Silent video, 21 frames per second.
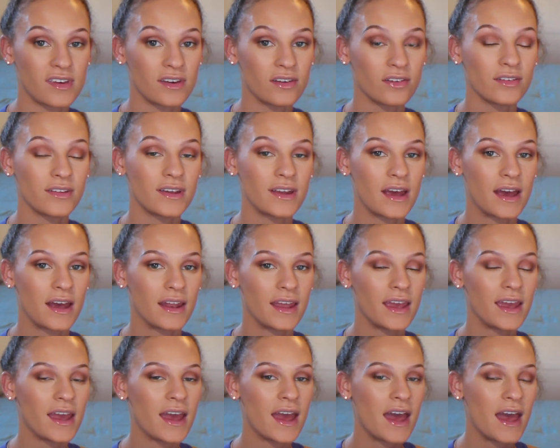Gilded
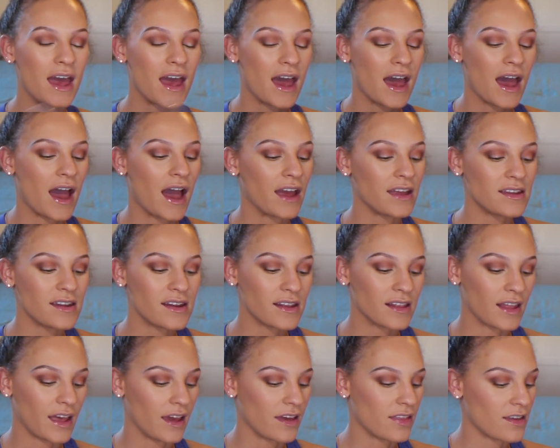Honey. I
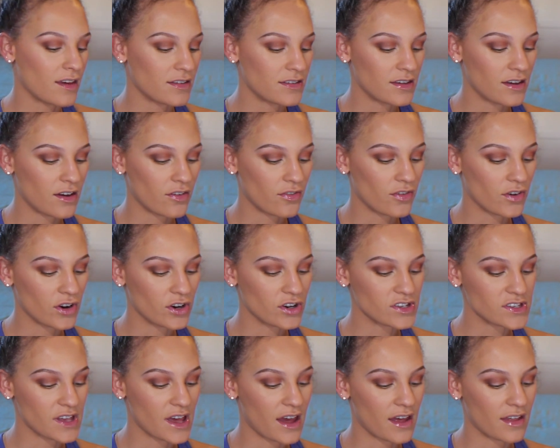didn't like this at
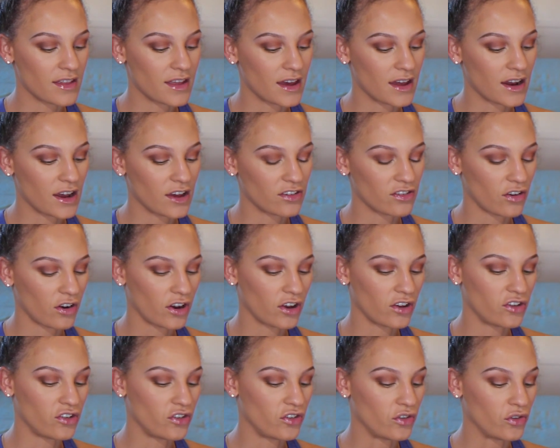first, and then I
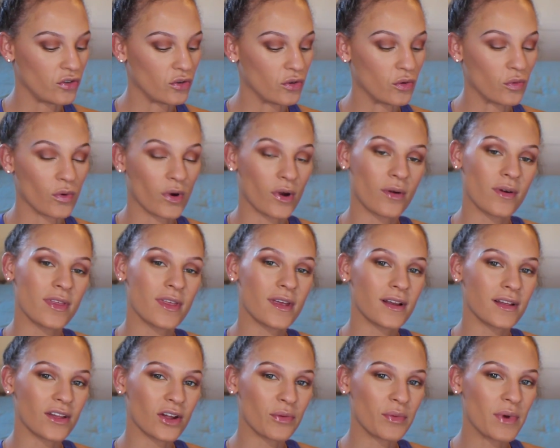started to work with
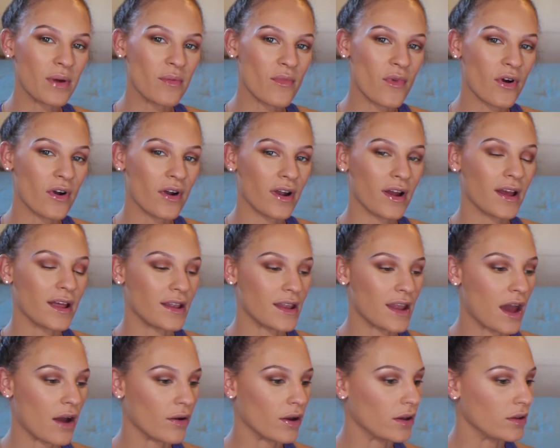it a little bit more, and
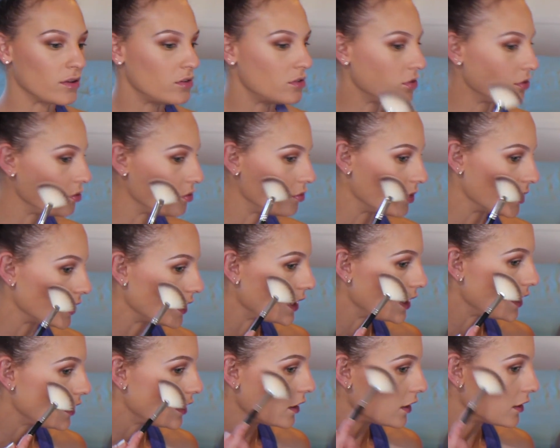now I do
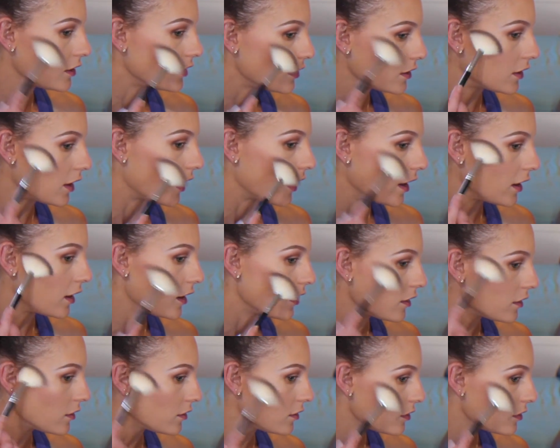really like it.